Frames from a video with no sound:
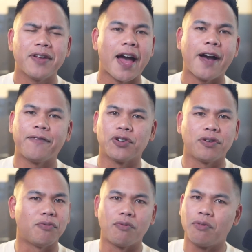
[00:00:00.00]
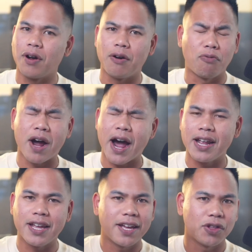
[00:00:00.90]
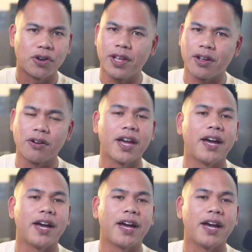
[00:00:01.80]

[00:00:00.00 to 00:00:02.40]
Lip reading: After riding it, they're like, okay,